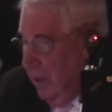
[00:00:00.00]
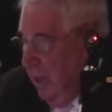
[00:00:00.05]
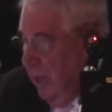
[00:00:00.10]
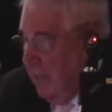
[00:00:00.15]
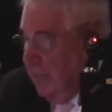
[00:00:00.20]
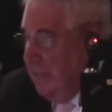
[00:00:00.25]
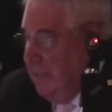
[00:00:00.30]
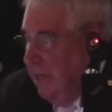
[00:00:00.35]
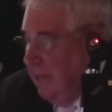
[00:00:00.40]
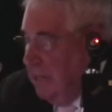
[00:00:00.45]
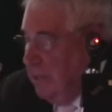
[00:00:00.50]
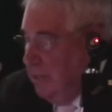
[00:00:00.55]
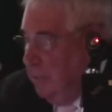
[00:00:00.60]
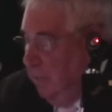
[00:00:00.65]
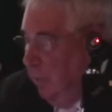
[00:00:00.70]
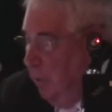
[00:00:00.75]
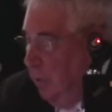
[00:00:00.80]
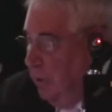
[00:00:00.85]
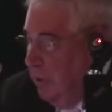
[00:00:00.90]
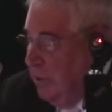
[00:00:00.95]
A dust
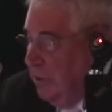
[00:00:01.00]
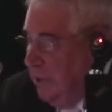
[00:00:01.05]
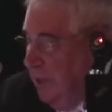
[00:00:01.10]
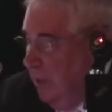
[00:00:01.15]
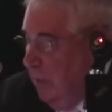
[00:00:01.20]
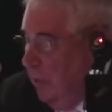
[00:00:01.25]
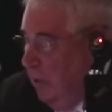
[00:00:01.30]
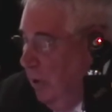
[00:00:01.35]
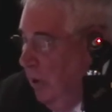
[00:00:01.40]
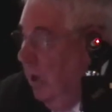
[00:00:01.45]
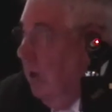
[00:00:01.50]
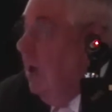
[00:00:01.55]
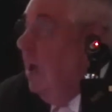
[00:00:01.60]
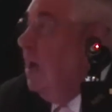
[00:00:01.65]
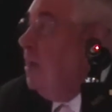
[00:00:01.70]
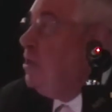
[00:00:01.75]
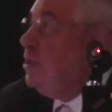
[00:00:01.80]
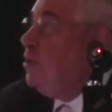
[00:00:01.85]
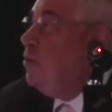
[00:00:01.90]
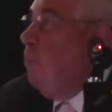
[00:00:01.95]
bowl in summer,
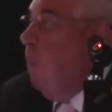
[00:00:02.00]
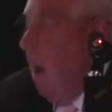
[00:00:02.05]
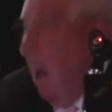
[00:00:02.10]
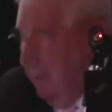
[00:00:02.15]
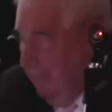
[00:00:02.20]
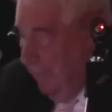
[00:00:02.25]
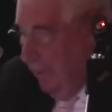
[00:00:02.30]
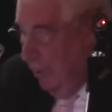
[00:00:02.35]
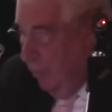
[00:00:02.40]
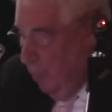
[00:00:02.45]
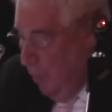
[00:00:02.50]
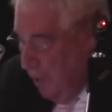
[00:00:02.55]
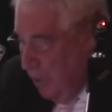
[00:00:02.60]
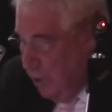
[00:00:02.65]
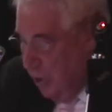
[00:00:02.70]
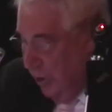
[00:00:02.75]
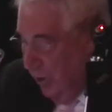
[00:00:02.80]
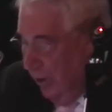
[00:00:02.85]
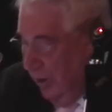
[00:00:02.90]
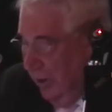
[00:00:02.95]
a swamp in
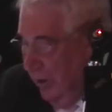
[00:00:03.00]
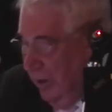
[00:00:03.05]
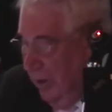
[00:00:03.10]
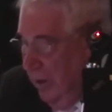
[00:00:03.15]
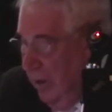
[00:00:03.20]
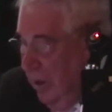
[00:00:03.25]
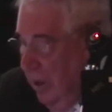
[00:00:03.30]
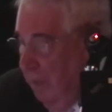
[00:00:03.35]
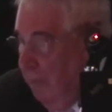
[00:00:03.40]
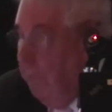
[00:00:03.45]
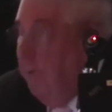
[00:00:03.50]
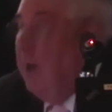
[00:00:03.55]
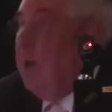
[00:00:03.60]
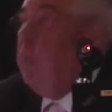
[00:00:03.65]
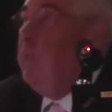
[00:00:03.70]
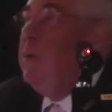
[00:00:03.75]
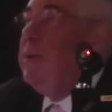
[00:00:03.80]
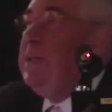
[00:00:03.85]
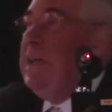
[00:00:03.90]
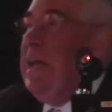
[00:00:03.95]
winter, but
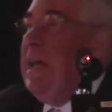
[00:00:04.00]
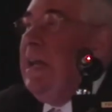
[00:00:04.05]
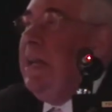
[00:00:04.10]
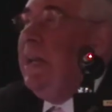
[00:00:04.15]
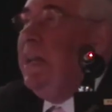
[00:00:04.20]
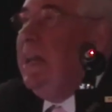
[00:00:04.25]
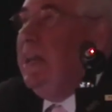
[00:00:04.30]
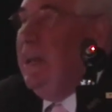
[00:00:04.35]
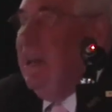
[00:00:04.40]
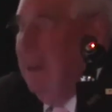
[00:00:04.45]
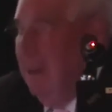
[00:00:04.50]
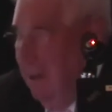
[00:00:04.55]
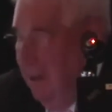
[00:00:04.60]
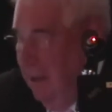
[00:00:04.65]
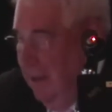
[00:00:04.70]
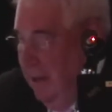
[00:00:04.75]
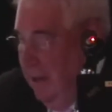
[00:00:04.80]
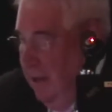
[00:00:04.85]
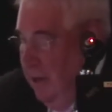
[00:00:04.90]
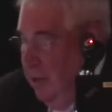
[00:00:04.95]
it was Italy,
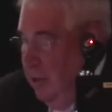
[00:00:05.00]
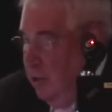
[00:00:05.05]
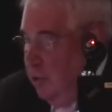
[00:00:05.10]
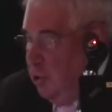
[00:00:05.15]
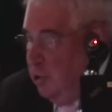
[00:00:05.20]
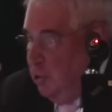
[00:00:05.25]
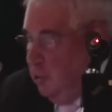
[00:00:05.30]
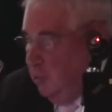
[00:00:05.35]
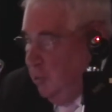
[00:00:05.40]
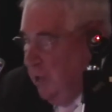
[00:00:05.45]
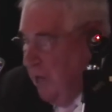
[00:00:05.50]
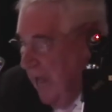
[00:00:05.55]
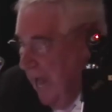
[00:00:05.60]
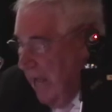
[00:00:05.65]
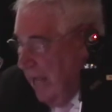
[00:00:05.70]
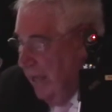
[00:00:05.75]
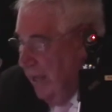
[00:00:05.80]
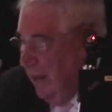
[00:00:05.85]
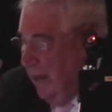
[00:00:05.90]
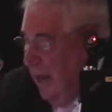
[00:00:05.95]

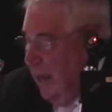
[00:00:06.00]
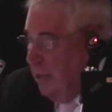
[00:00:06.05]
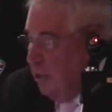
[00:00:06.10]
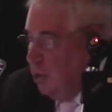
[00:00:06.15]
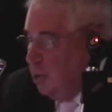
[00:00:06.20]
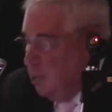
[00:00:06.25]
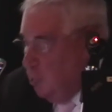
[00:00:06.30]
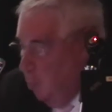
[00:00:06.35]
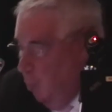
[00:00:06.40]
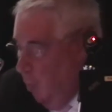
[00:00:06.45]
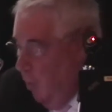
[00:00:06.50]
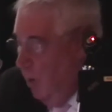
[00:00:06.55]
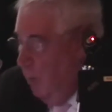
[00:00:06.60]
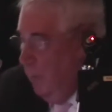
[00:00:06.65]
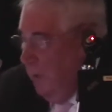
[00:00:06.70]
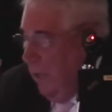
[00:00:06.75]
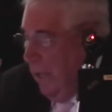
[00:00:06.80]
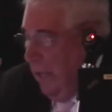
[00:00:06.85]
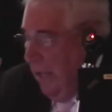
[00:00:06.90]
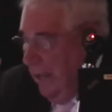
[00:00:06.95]
naked and
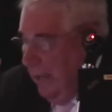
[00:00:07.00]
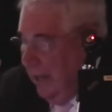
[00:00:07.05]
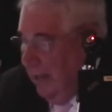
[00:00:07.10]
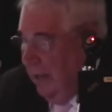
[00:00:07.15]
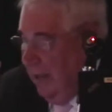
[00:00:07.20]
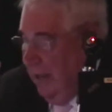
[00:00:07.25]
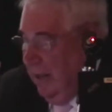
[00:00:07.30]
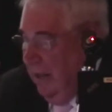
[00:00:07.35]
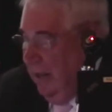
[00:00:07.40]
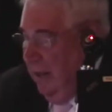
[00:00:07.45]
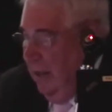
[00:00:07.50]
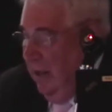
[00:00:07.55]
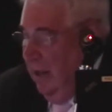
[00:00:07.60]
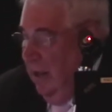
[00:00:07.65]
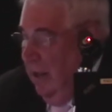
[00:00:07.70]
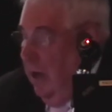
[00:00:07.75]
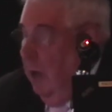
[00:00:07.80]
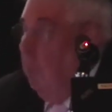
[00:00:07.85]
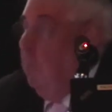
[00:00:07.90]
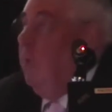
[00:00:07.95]
swarming Italy,
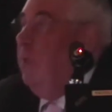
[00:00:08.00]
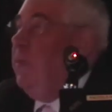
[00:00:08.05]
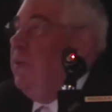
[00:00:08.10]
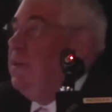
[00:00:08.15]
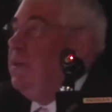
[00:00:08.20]
with